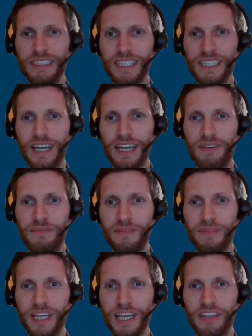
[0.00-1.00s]

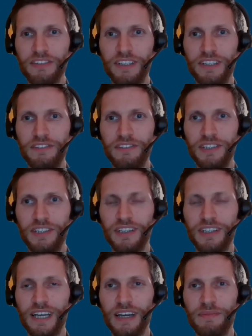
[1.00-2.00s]
Catherine, if you're
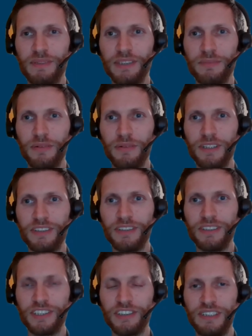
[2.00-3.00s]
happy to pop those on
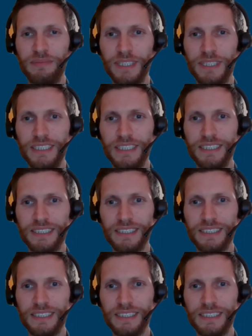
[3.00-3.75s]
the screen, please.